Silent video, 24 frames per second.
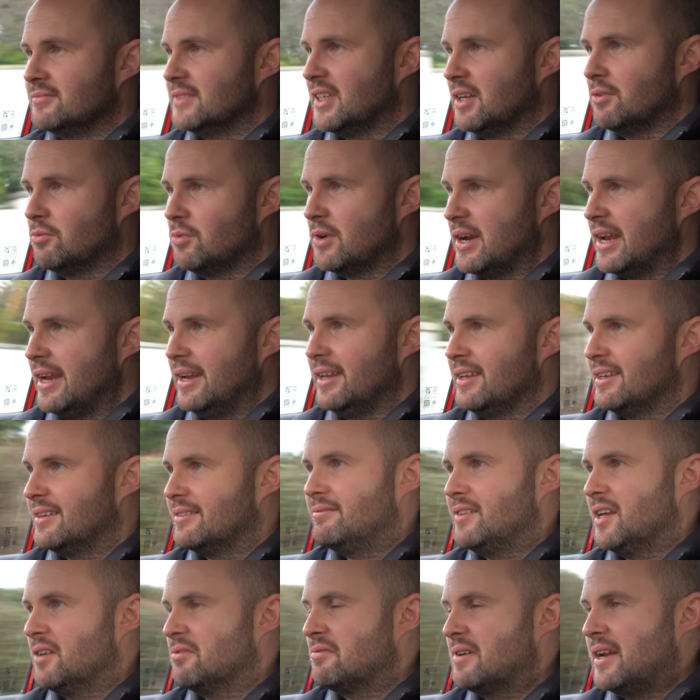You really
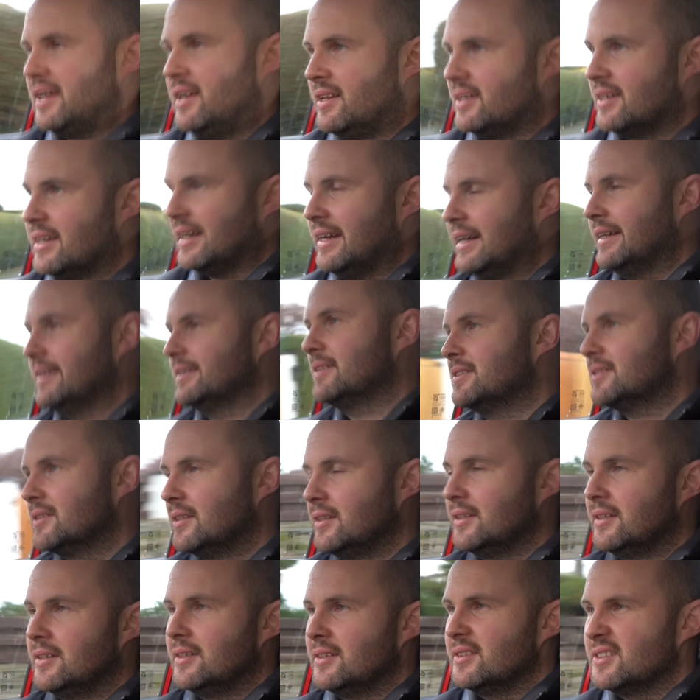can't.
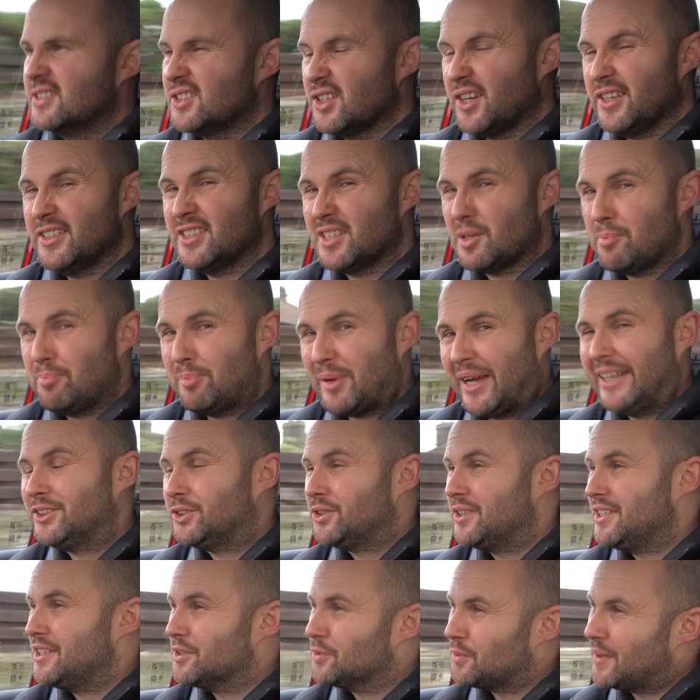Size of the
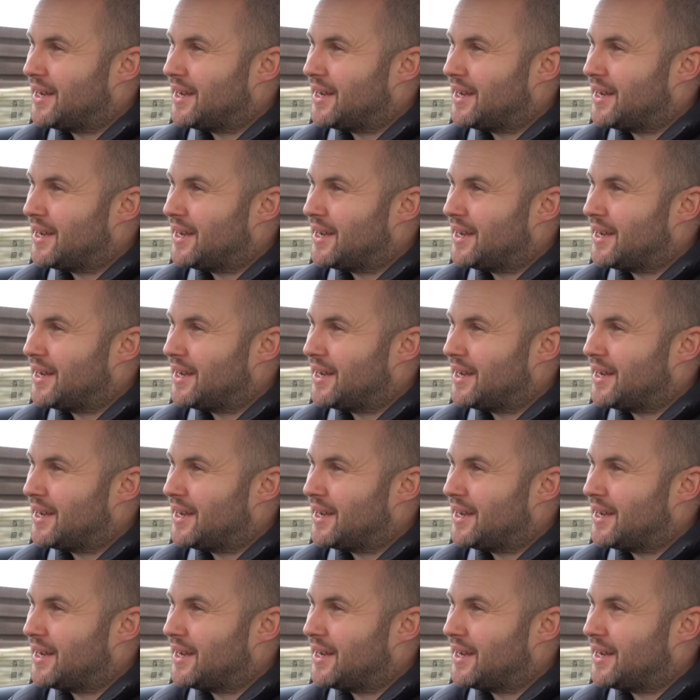battery as